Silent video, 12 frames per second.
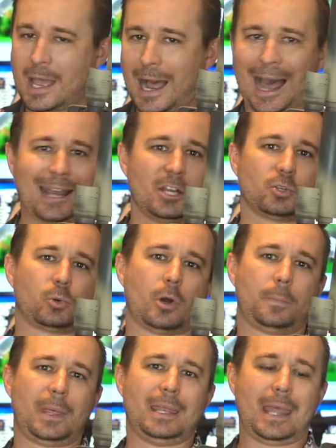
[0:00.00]
I didn't grow
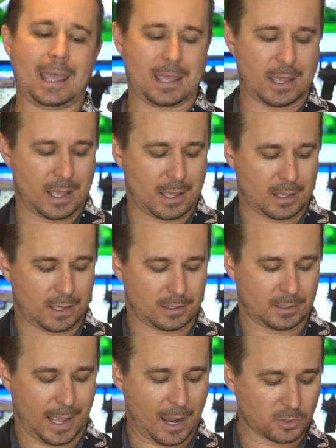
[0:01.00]
up in a
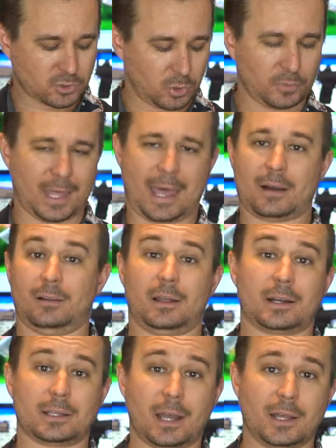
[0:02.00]
household that had a
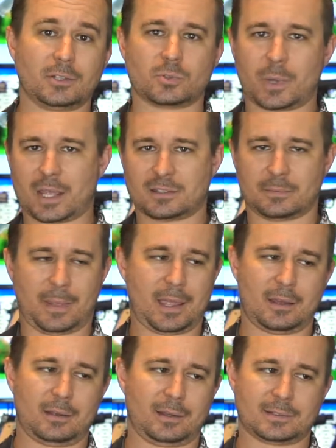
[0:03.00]
lot of guns. We had some
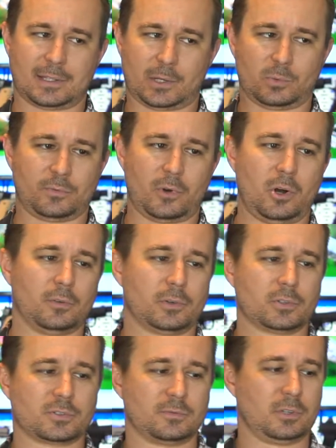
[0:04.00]
handguns like
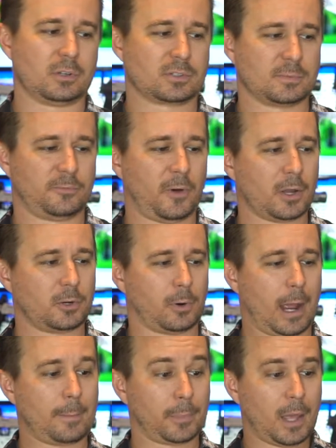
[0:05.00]
revolvers, some FUD
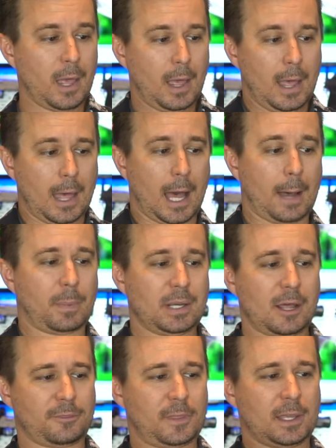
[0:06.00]
crap. But
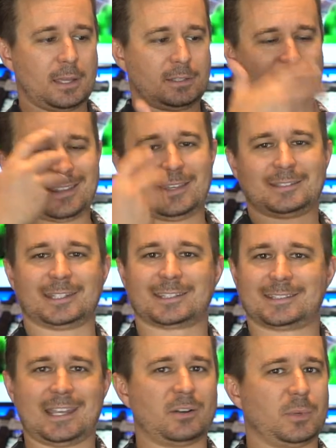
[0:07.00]
nothing to this
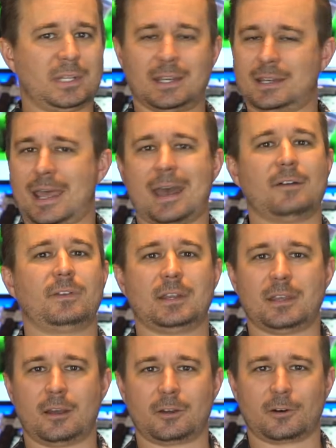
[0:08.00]
extent. We didn't have
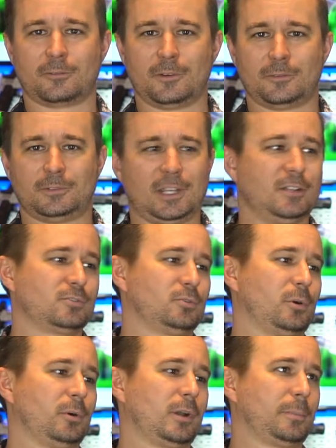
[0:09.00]
any AR-15s
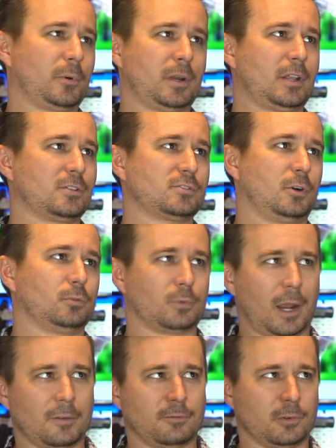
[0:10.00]
growing up or any assault
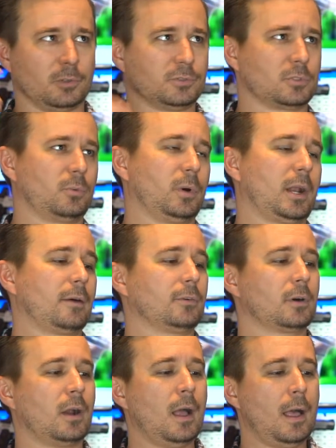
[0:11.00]
rifles or
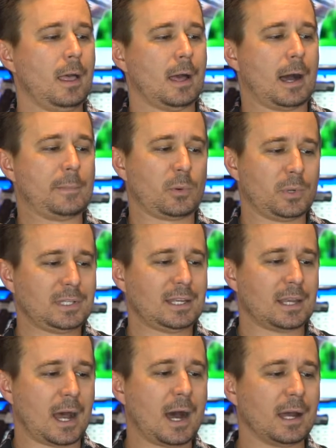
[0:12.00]
whatever. And we
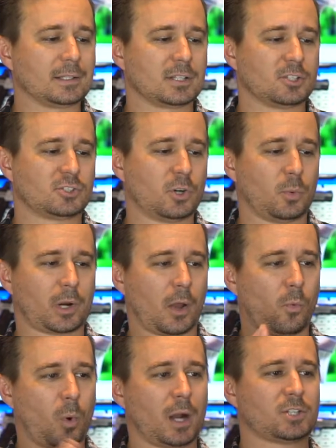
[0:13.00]
didn't hunt. So when I
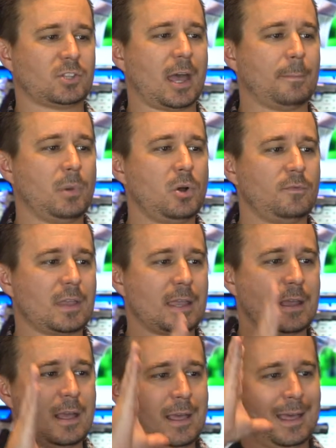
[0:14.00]
watched that
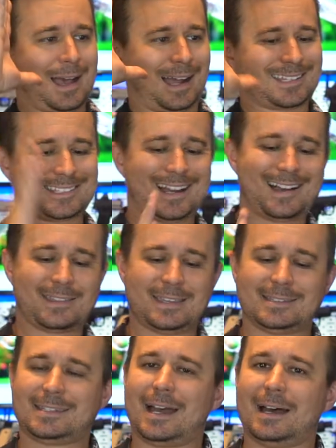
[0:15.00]
movie, I saw
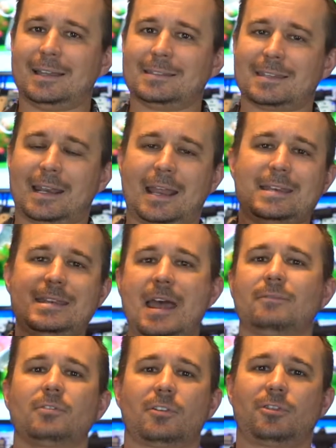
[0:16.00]
these guns, and I
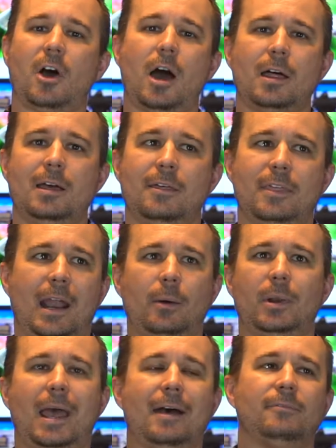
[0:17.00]
never thought that I
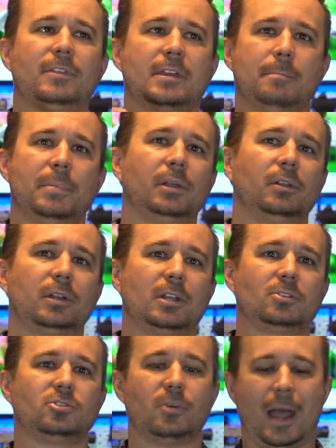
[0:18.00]
would have the
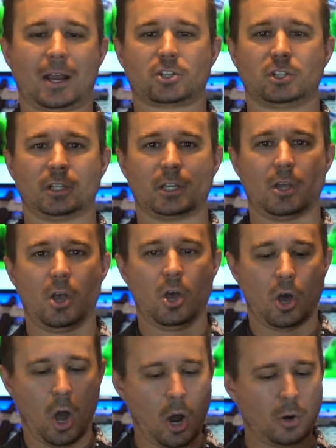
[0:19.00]
ability to actually
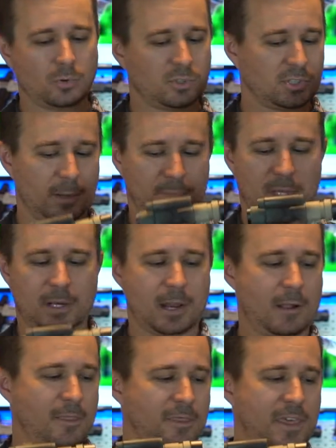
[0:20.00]
own something
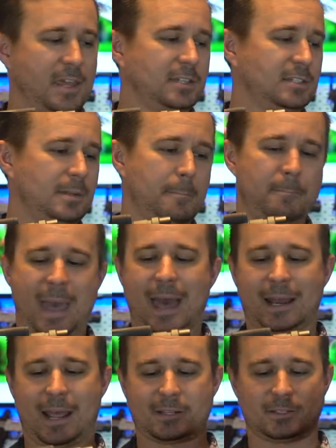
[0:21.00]
this
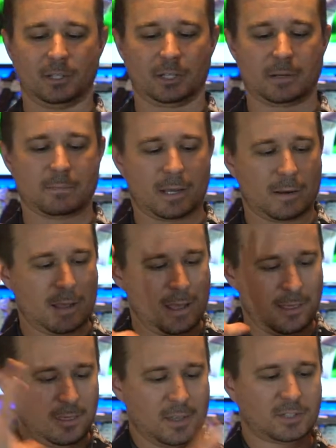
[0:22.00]
badass looking. But
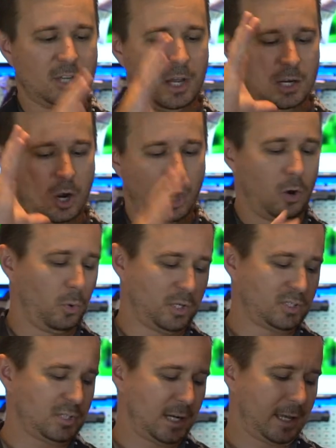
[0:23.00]
this gun
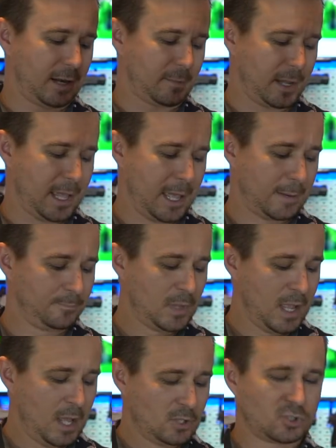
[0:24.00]
always stuck out of my head.
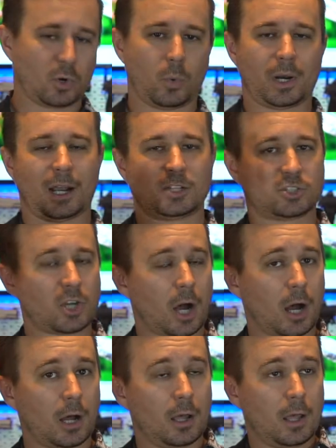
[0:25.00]
So when I
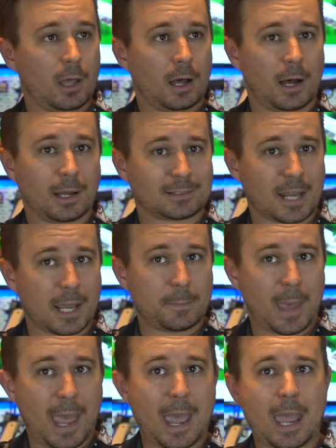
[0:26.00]
saw Type
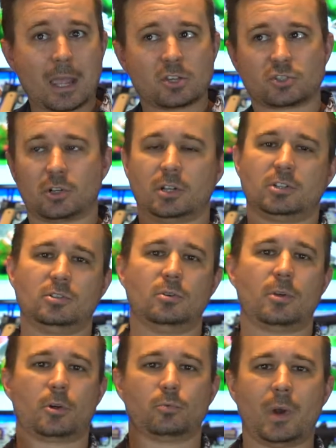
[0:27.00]
A starting to do
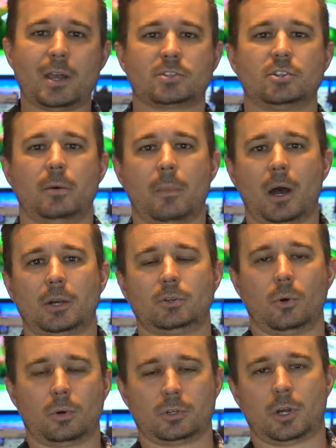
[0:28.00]
their Resto Mod
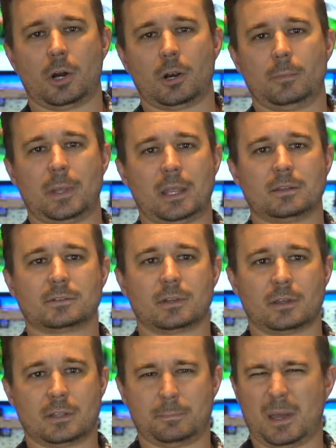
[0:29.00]
Gordon Carbines
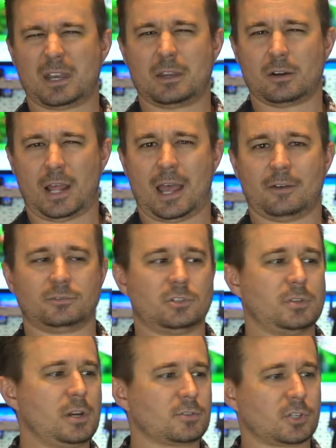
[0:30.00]
about a year and a half, 2
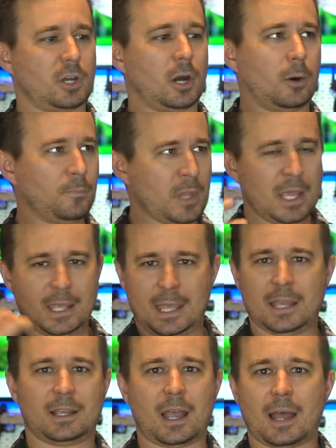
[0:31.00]
years ago,
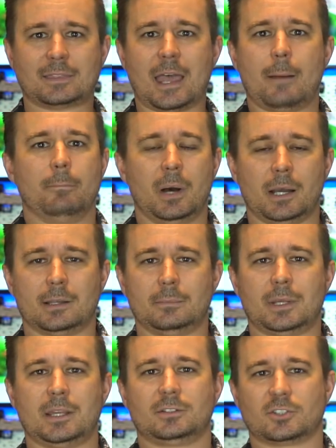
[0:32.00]
it got that bug in
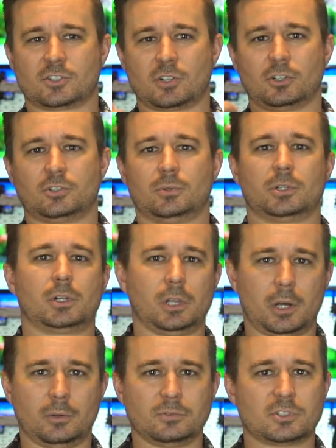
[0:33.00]
me to start doing
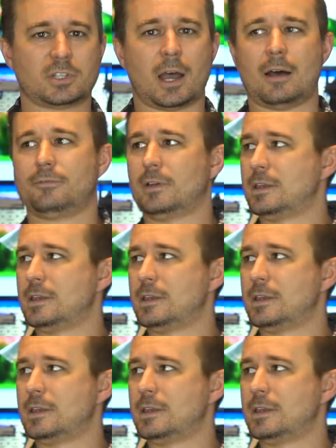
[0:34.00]
clone stuff.